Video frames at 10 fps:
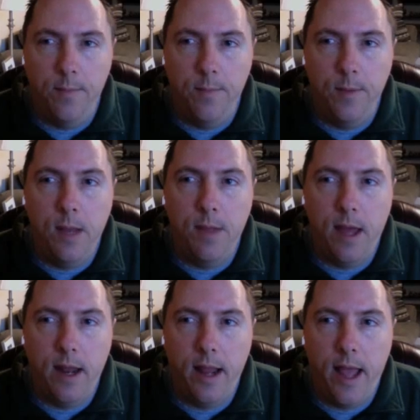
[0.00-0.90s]
Keep
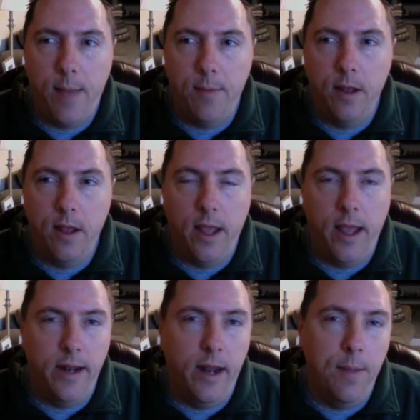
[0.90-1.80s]
that happening,
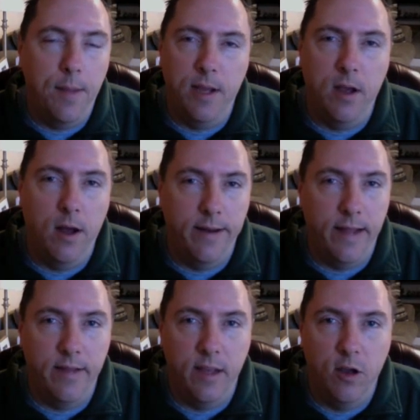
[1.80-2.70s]
and I may be
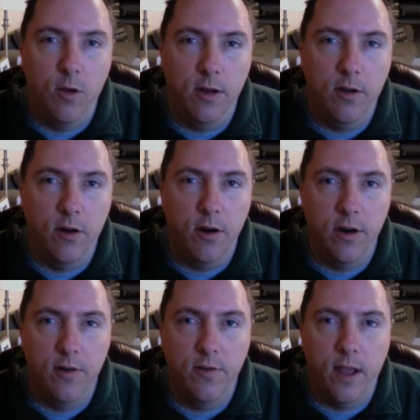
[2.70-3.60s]
contacting you in
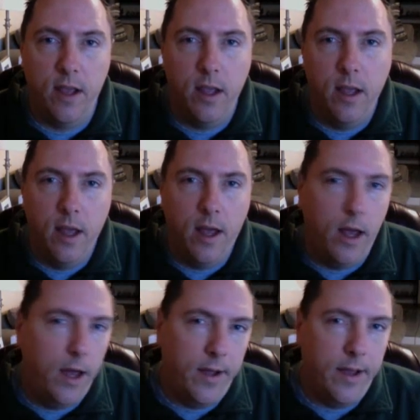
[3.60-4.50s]
turn to say,
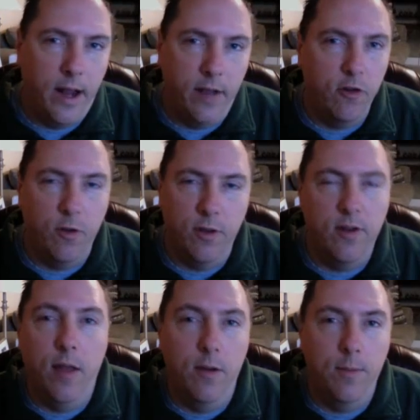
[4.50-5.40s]
can I show this
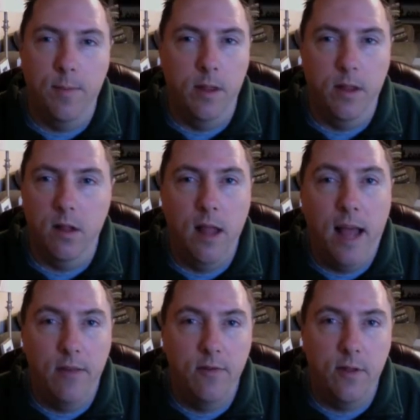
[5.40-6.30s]
to other people in the
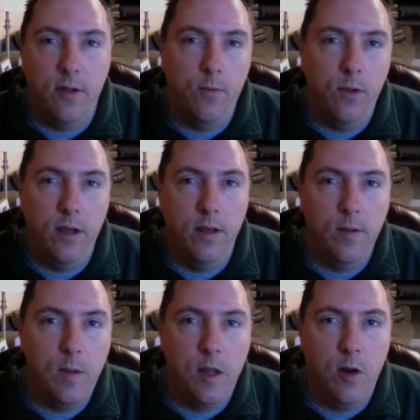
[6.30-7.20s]
class so that we
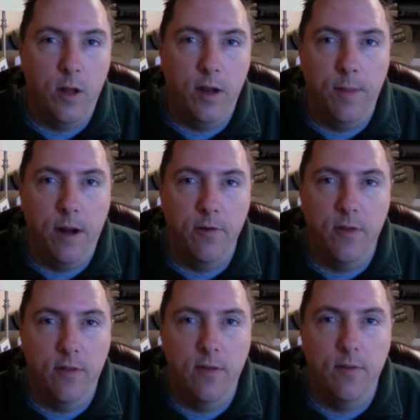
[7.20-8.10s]
get a better
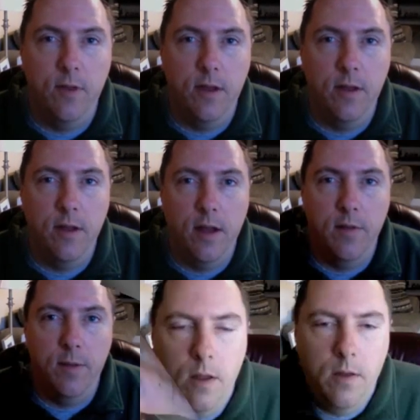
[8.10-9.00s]
sense of the
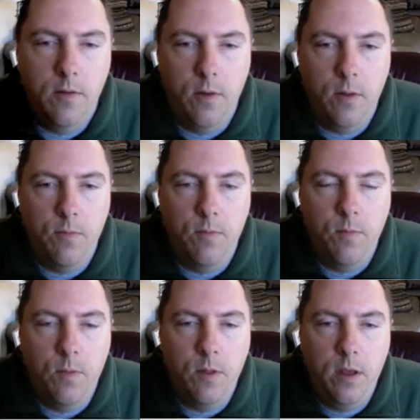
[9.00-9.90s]
project. So
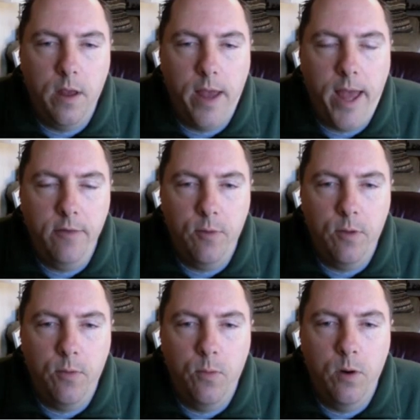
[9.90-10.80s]
the
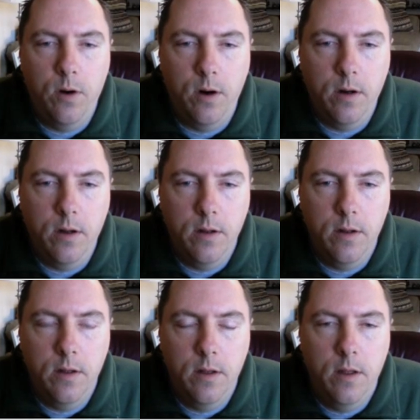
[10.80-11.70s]
actual work
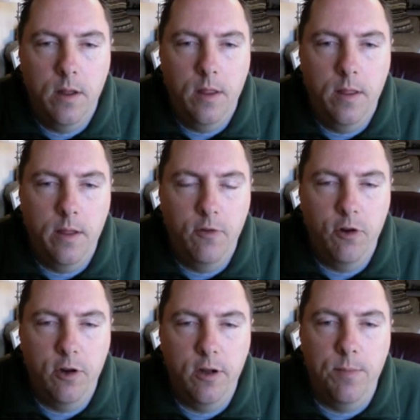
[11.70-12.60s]
that
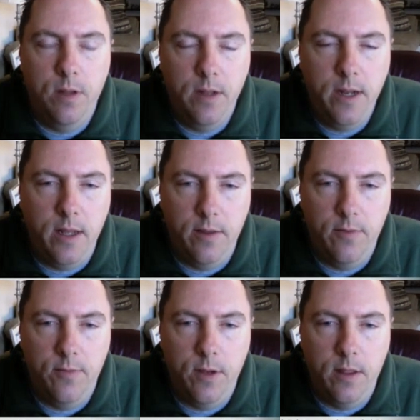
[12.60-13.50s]
you're completing
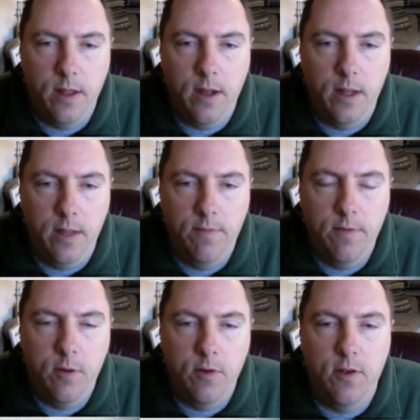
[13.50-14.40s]
this week then and
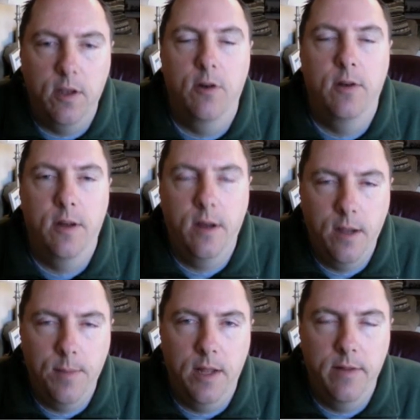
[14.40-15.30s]
focusing your
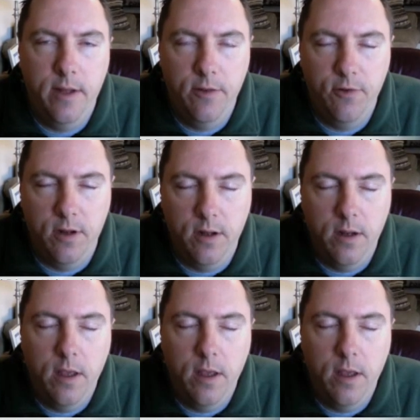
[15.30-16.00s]
time and attention on